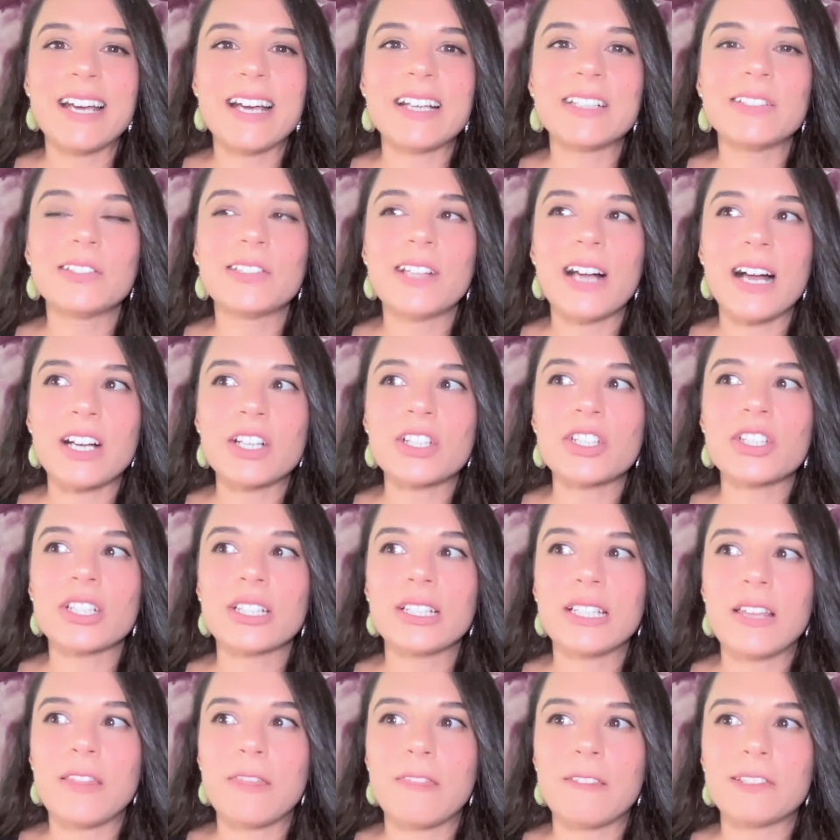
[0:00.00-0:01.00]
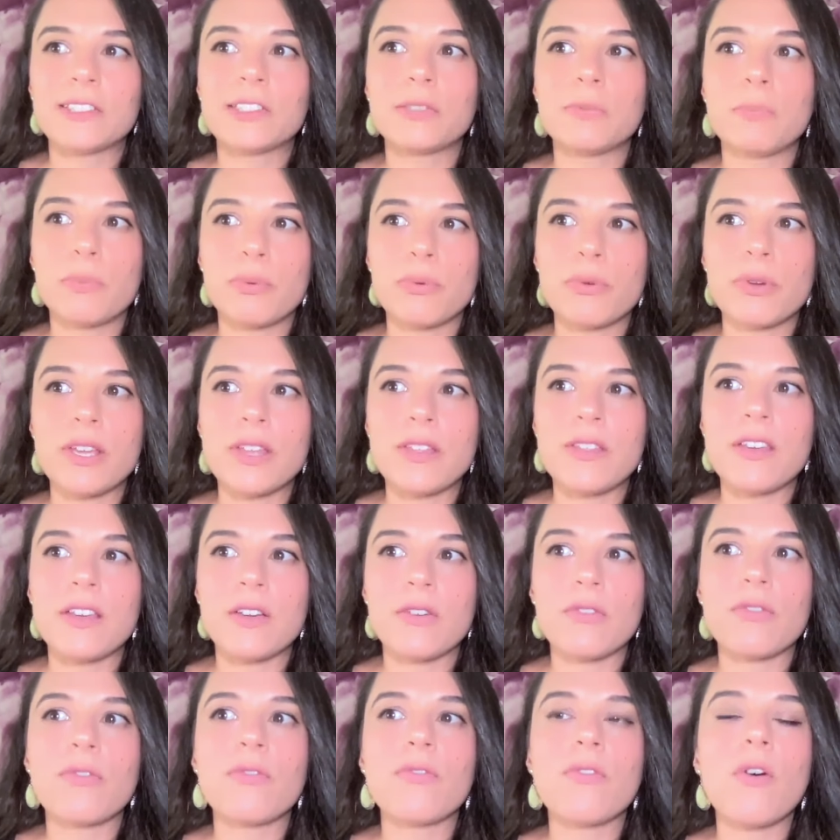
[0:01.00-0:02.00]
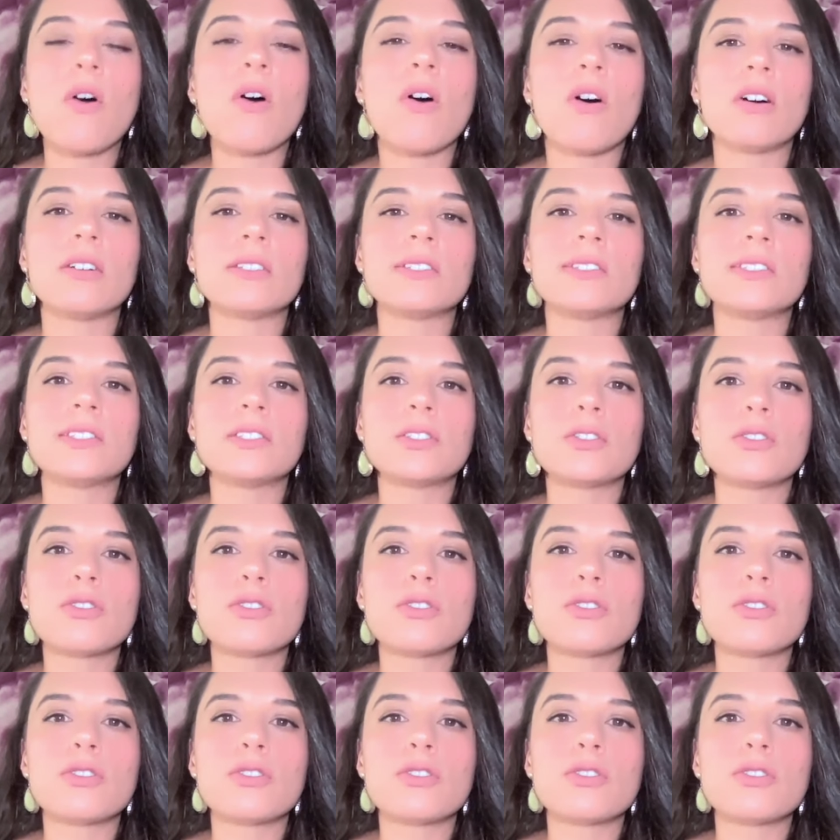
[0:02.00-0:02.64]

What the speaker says: is actually this breathing force